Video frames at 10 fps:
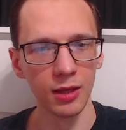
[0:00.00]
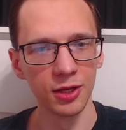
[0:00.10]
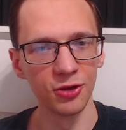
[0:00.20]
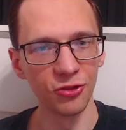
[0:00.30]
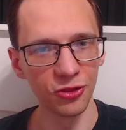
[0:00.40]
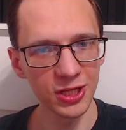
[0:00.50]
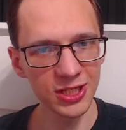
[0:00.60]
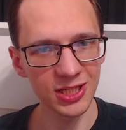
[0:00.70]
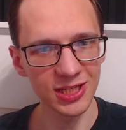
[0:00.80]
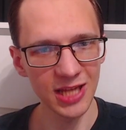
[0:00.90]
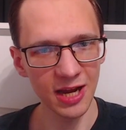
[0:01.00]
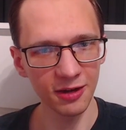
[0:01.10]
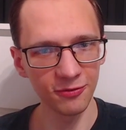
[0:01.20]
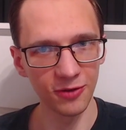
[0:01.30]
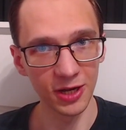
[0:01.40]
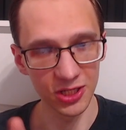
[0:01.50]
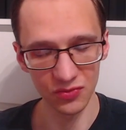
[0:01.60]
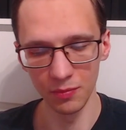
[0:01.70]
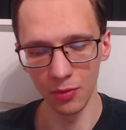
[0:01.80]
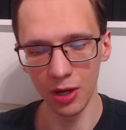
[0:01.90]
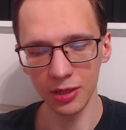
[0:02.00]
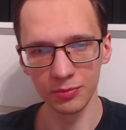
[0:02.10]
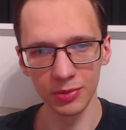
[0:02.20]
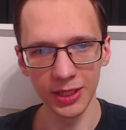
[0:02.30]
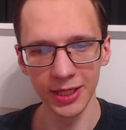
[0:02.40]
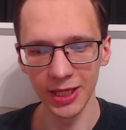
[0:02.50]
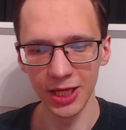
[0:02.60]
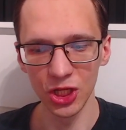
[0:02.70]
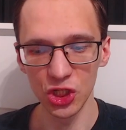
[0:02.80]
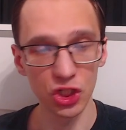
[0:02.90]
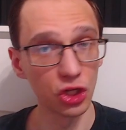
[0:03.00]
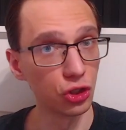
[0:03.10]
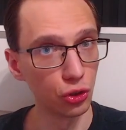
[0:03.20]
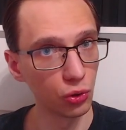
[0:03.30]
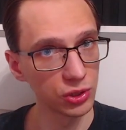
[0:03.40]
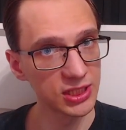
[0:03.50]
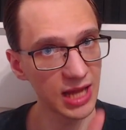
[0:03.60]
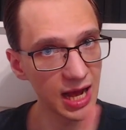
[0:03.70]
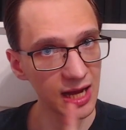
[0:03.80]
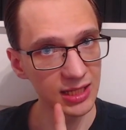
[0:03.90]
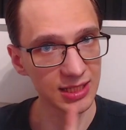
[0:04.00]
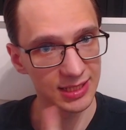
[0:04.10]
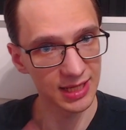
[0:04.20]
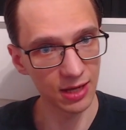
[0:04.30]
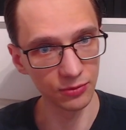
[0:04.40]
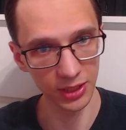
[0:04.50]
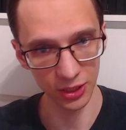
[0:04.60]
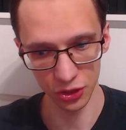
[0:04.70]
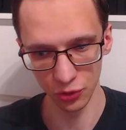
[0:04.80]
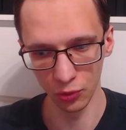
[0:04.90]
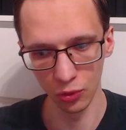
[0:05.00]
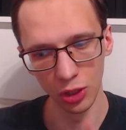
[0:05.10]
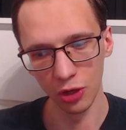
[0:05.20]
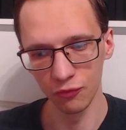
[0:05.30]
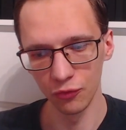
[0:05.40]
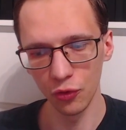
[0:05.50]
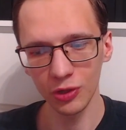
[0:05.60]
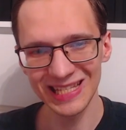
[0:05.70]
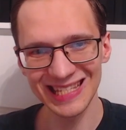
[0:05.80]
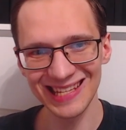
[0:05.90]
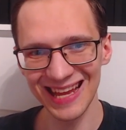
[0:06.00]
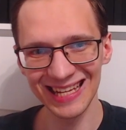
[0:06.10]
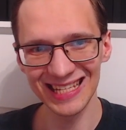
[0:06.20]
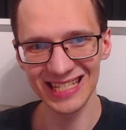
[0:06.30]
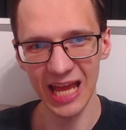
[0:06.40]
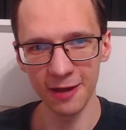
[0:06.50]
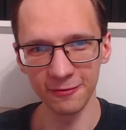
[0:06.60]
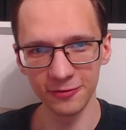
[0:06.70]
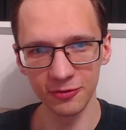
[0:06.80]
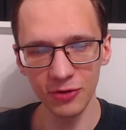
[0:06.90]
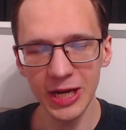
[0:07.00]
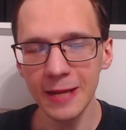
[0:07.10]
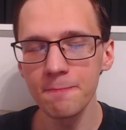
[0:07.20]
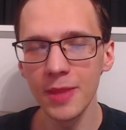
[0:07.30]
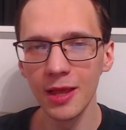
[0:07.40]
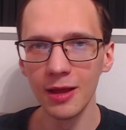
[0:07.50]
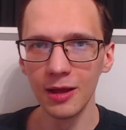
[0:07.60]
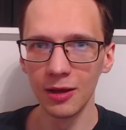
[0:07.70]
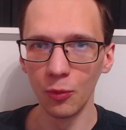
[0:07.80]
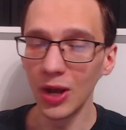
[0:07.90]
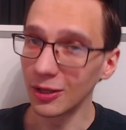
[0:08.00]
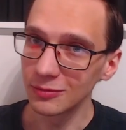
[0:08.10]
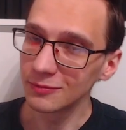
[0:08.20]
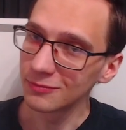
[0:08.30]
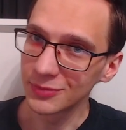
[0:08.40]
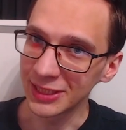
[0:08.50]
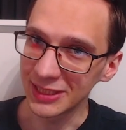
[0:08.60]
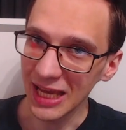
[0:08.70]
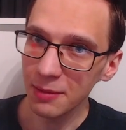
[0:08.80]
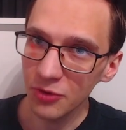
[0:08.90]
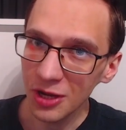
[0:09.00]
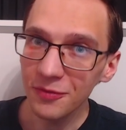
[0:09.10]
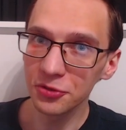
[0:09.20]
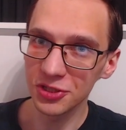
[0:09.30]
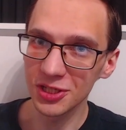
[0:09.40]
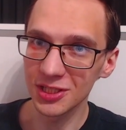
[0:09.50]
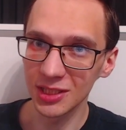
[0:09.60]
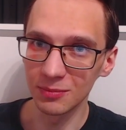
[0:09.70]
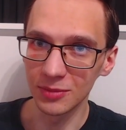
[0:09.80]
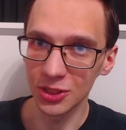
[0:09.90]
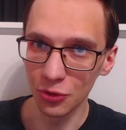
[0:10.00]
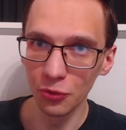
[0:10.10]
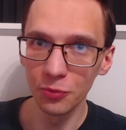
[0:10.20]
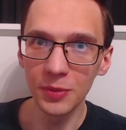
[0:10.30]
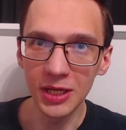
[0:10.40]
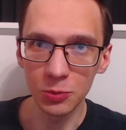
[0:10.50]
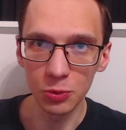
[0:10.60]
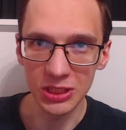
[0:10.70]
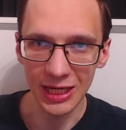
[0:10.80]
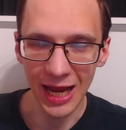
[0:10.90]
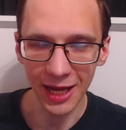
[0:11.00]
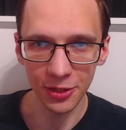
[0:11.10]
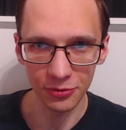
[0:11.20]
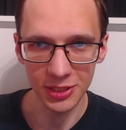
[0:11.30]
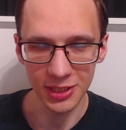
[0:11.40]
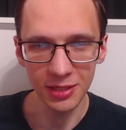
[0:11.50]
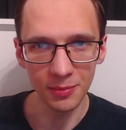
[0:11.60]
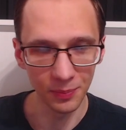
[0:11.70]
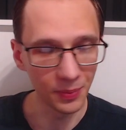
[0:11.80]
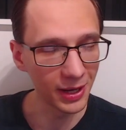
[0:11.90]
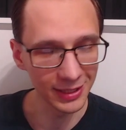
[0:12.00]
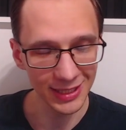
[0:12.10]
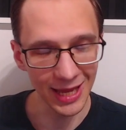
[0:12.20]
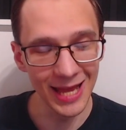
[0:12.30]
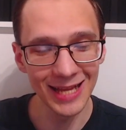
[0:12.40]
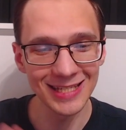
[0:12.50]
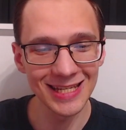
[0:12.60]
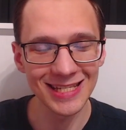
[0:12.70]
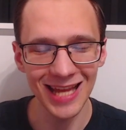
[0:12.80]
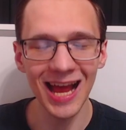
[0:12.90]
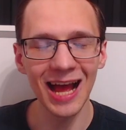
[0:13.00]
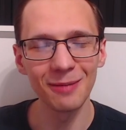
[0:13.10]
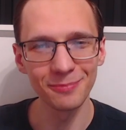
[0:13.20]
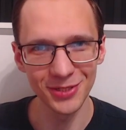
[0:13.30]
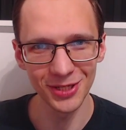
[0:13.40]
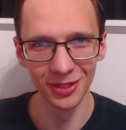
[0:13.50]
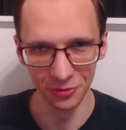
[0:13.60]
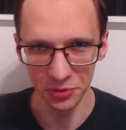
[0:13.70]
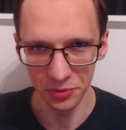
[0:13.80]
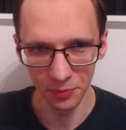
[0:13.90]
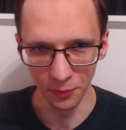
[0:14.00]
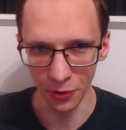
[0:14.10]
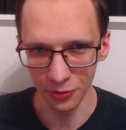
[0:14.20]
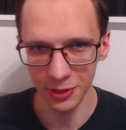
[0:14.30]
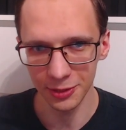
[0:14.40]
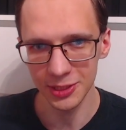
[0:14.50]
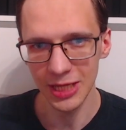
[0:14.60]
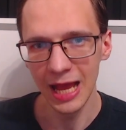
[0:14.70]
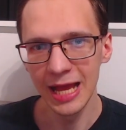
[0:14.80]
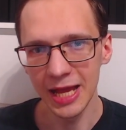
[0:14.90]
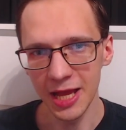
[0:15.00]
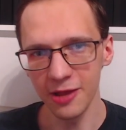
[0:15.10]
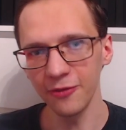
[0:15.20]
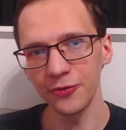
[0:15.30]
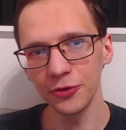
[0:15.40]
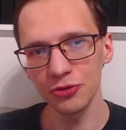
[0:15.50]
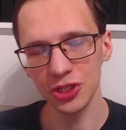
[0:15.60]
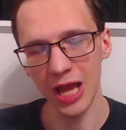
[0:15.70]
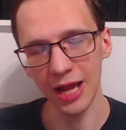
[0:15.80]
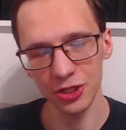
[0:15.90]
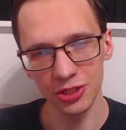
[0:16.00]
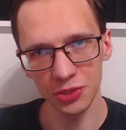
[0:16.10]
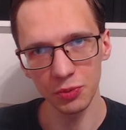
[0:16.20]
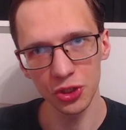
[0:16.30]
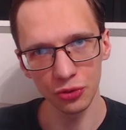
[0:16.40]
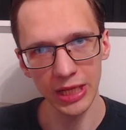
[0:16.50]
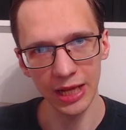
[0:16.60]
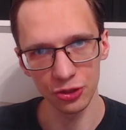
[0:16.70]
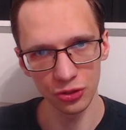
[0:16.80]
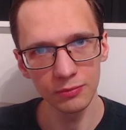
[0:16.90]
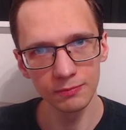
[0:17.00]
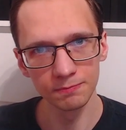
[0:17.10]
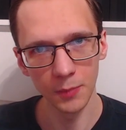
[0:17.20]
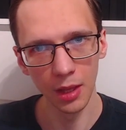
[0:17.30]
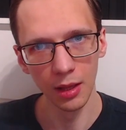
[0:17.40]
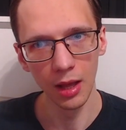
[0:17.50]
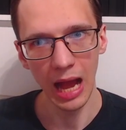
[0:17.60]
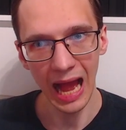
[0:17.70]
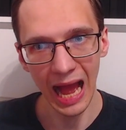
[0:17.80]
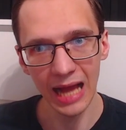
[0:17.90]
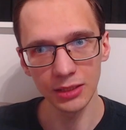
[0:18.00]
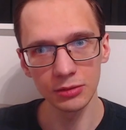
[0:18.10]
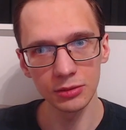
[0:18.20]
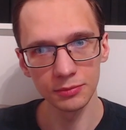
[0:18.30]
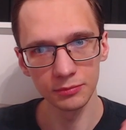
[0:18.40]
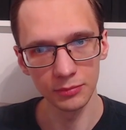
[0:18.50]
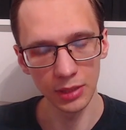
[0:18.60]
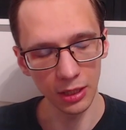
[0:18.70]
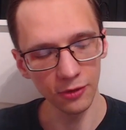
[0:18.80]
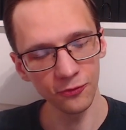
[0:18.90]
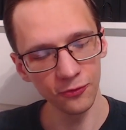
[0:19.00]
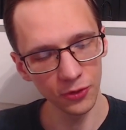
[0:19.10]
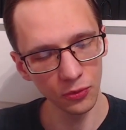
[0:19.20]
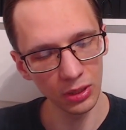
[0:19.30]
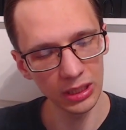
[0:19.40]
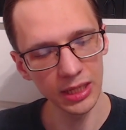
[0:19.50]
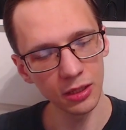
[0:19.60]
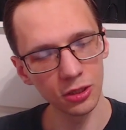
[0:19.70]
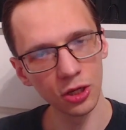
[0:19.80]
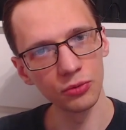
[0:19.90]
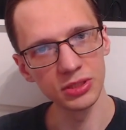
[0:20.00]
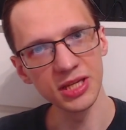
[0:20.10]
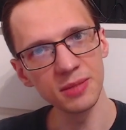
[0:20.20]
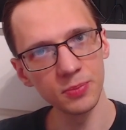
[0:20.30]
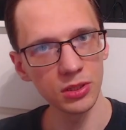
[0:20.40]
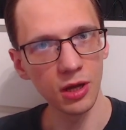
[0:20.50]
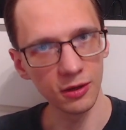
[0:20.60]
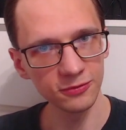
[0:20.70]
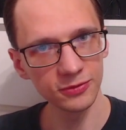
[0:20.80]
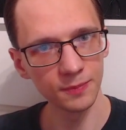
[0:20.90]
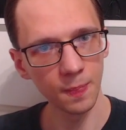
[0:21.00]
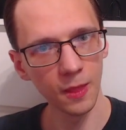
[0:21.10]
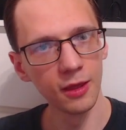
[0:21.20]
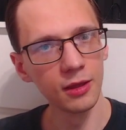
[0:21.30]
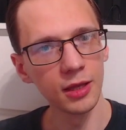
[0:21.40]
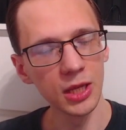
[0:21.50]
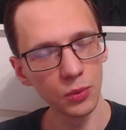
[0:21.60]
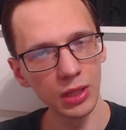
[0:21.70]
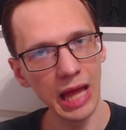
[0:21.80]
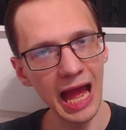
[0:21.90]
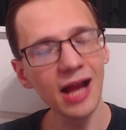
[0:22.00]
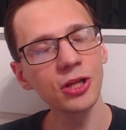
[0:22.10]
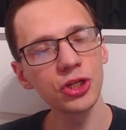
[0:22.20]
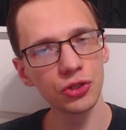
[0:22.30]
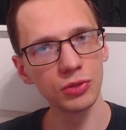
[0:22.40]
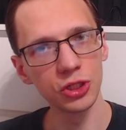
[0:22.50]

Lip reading: this sacrifice, remarkably, is not unsound at all. Rook takes f3. Well, the game review system told me it was an inaccuracy, but it's just absolute bonkers. If you actually switch on the engine and if you let it go deep enough, it will actually